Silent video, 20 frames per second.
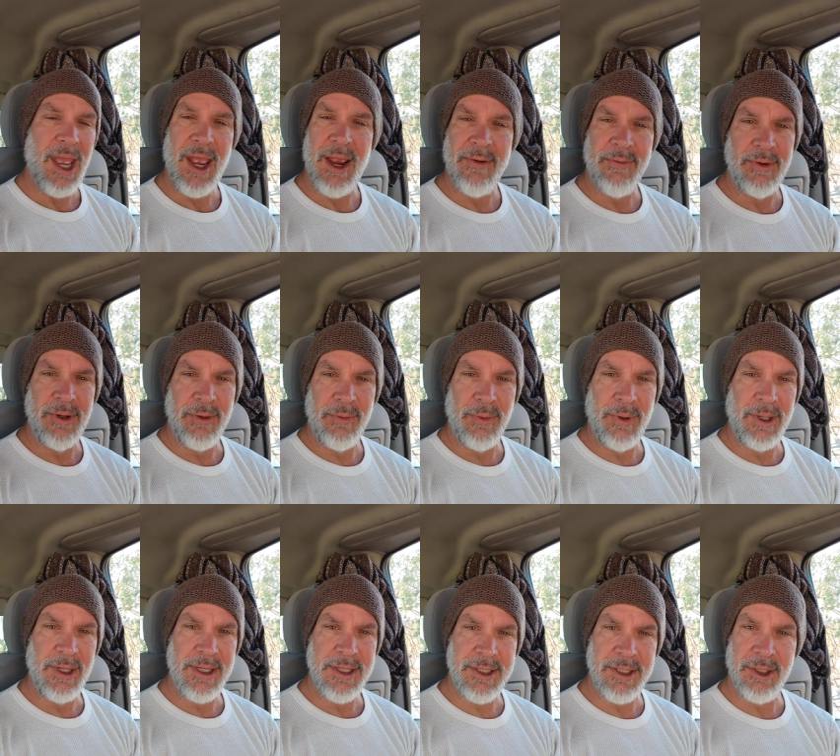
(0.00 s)

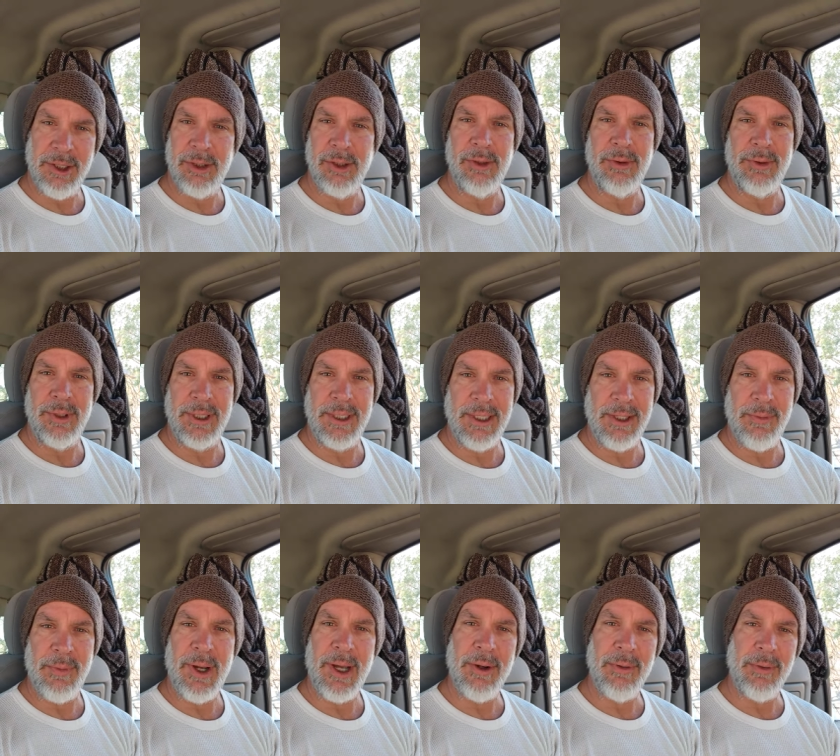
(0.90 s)
Everyone is included
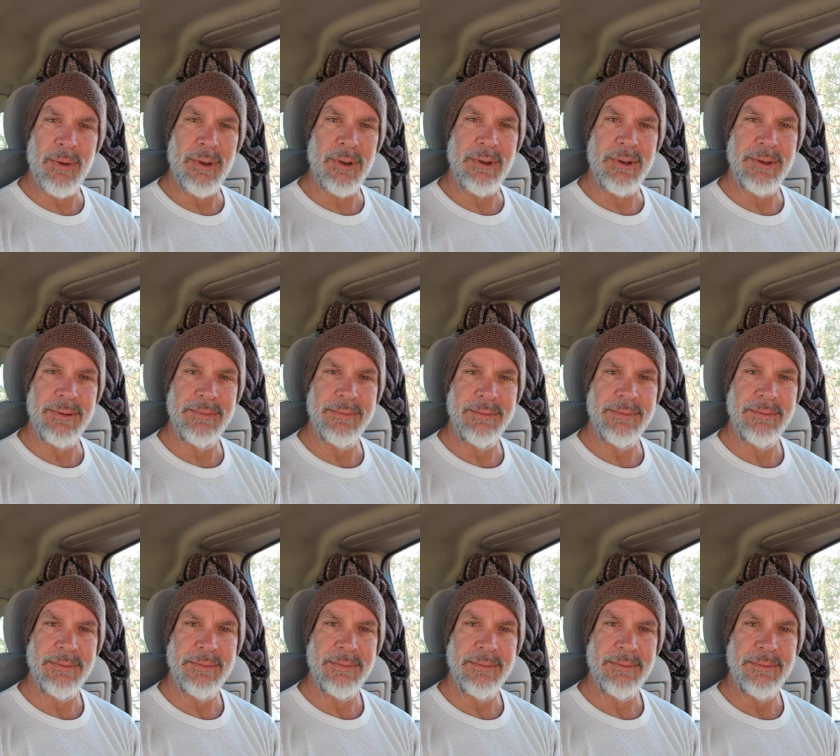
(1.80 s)
in my world.
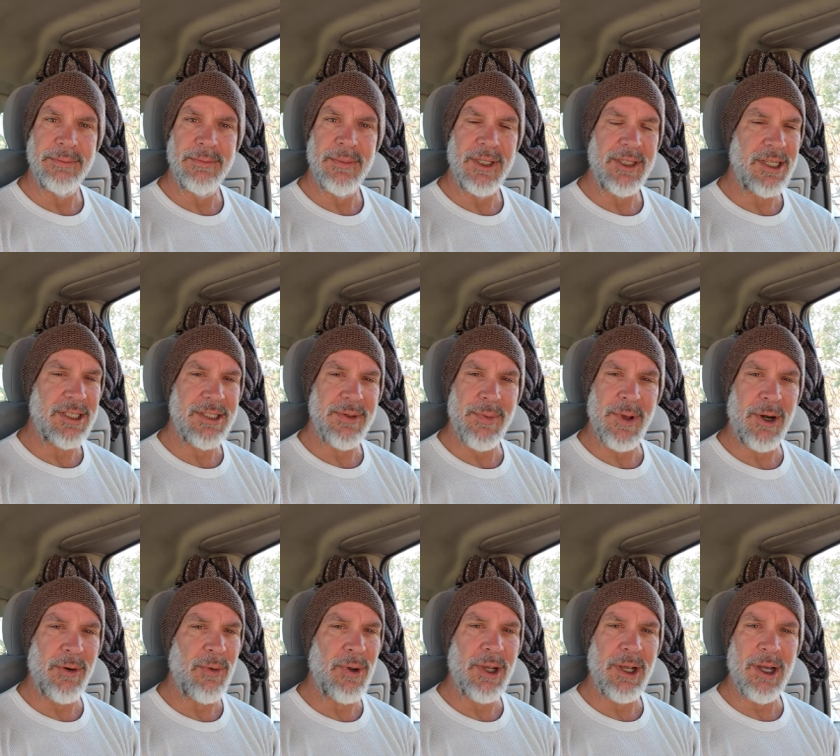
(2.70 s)
It doesn't
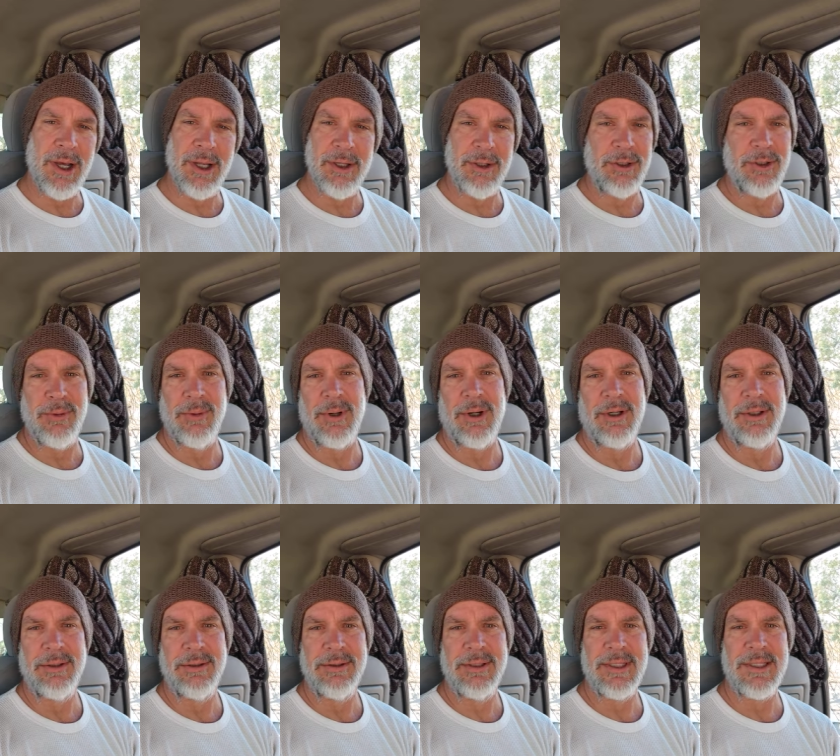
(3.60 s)
matter what color you are.
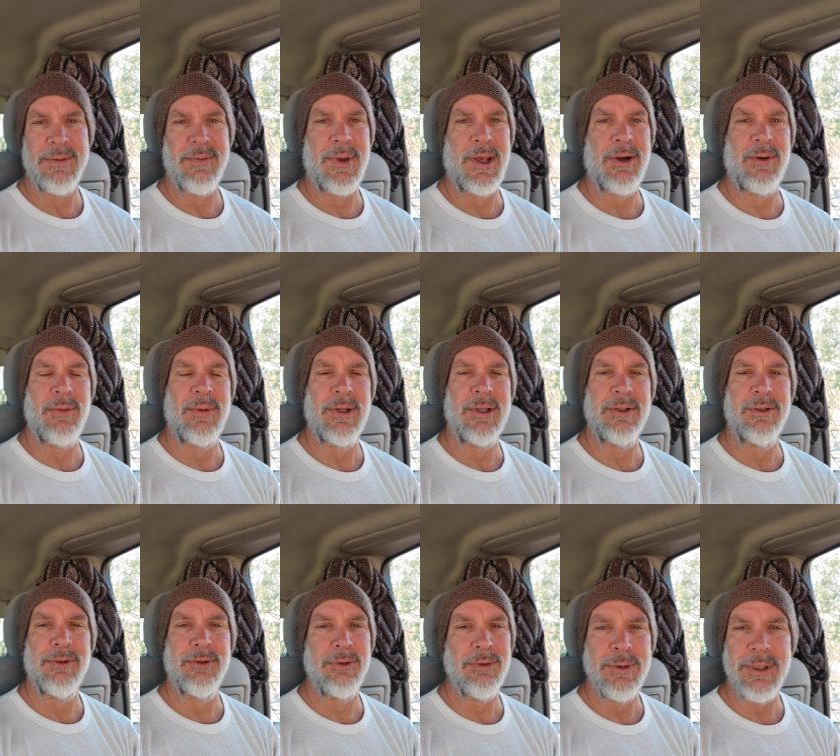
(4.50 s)
It doesn't matter what
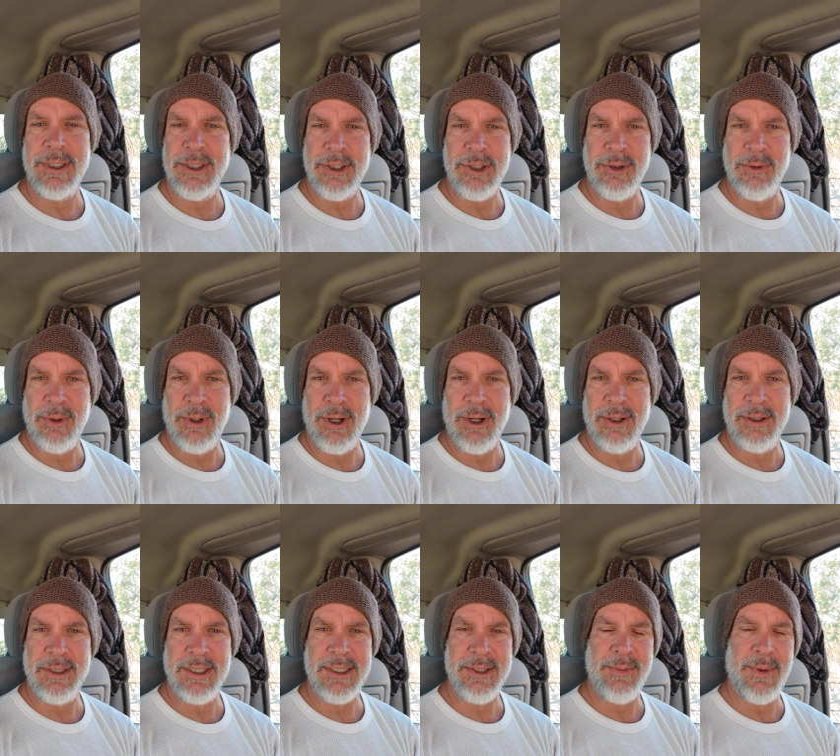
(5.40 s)
creed you are.
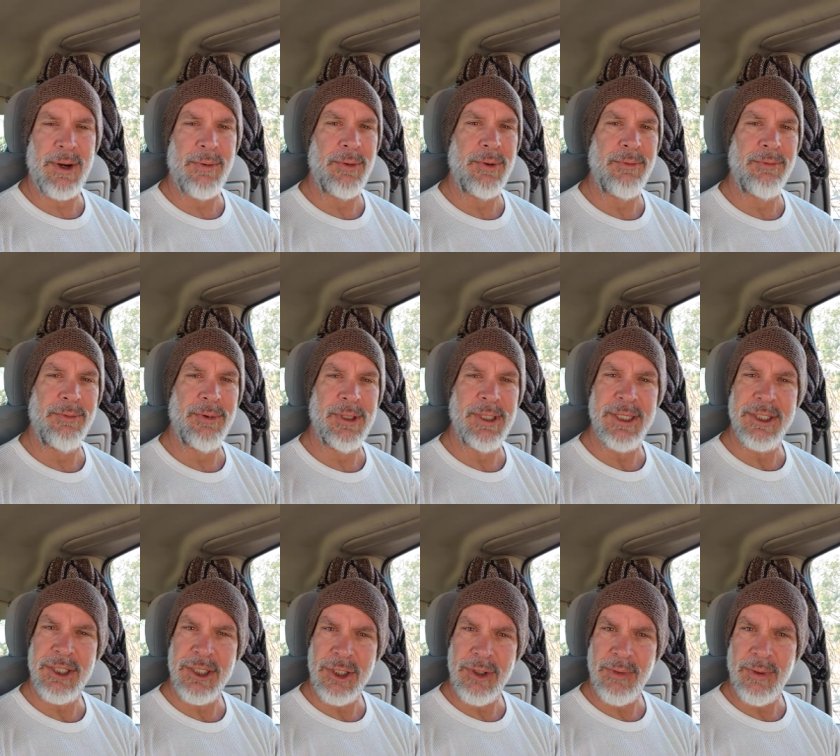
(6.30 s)
It doesn't matter what
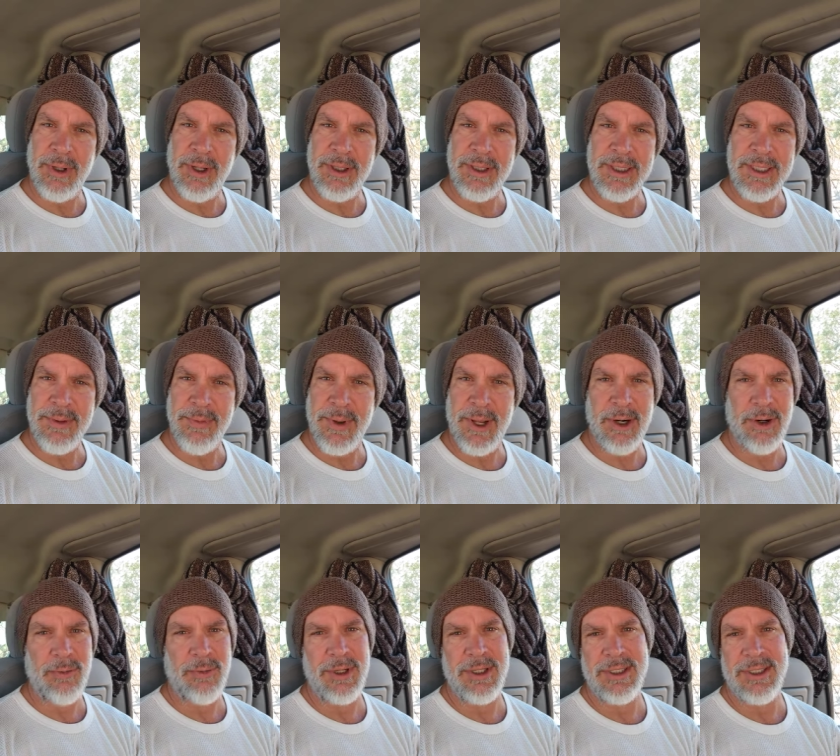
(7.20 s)
religion you are. It doesn't
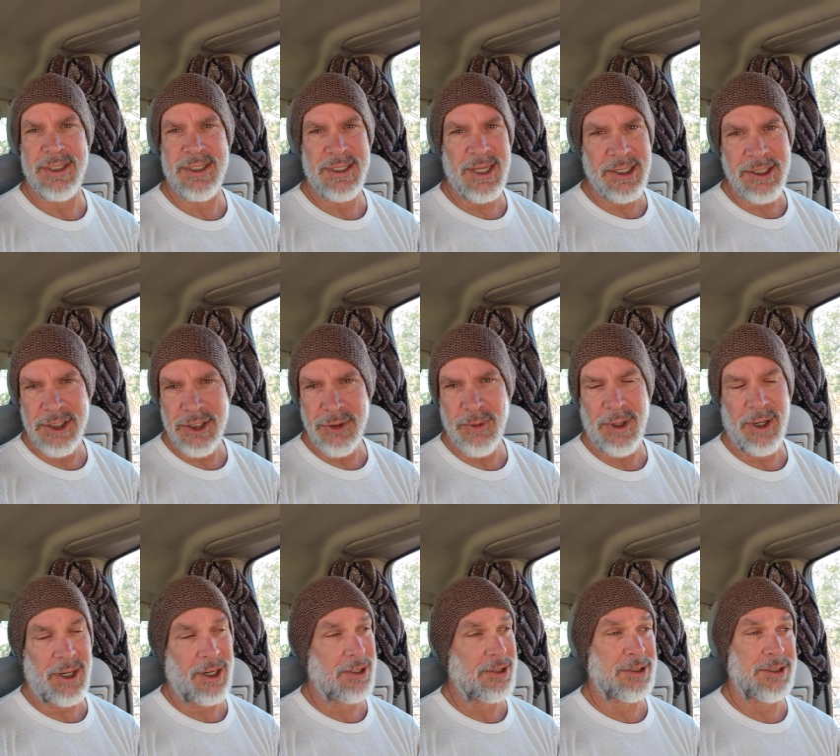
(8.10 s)
matter what sex you
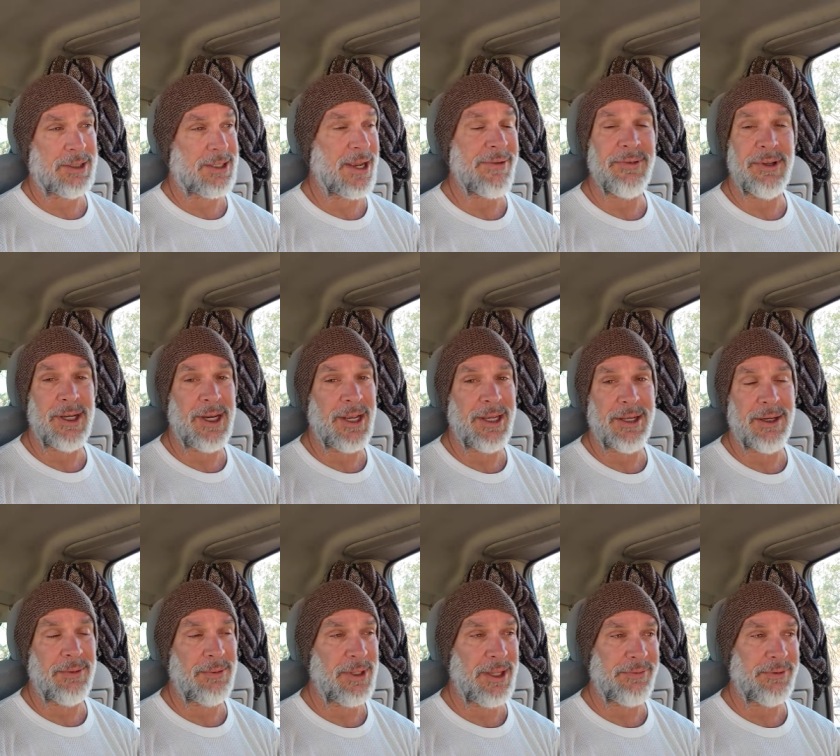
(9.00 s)
are. I definitely ain't
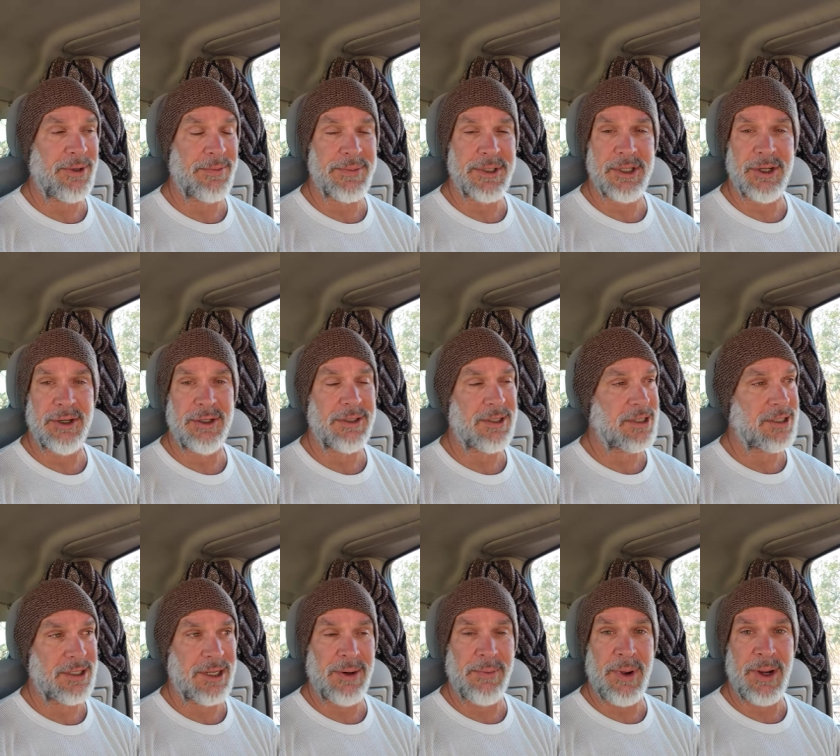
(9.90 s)
going to lift up skirts.
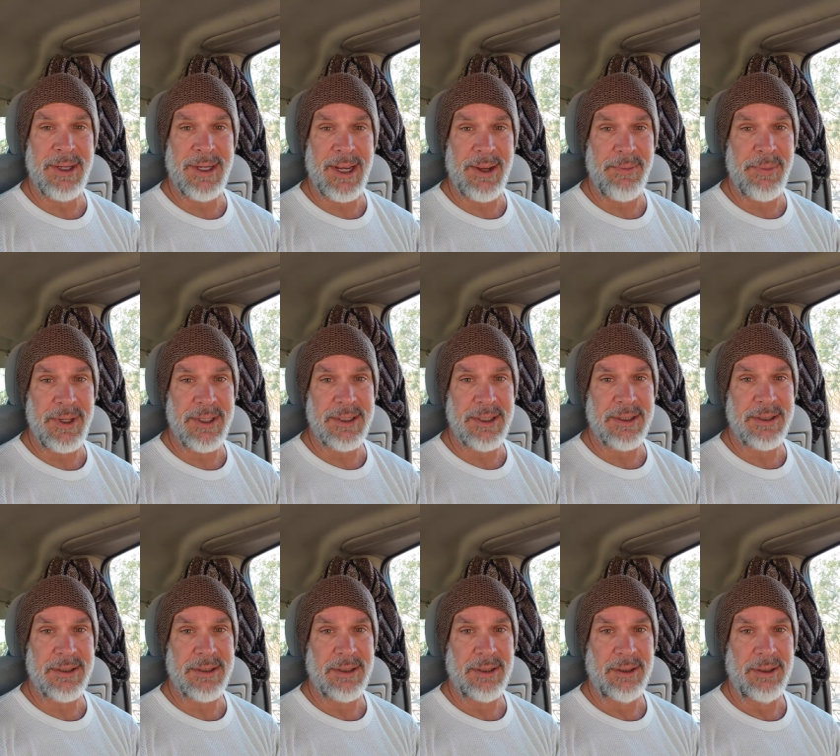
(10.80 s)
It's none of my damn
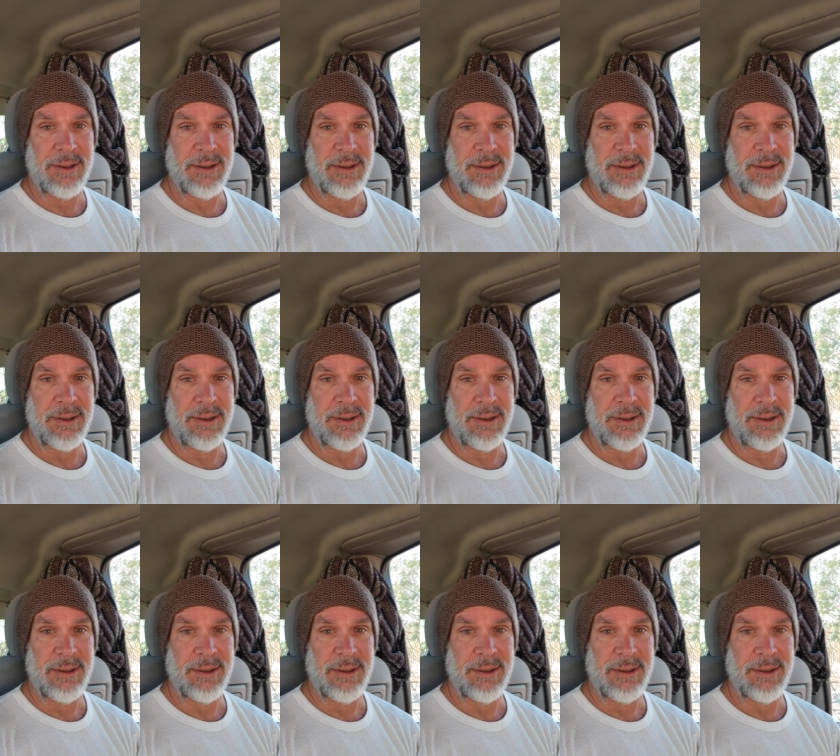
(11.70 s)
business.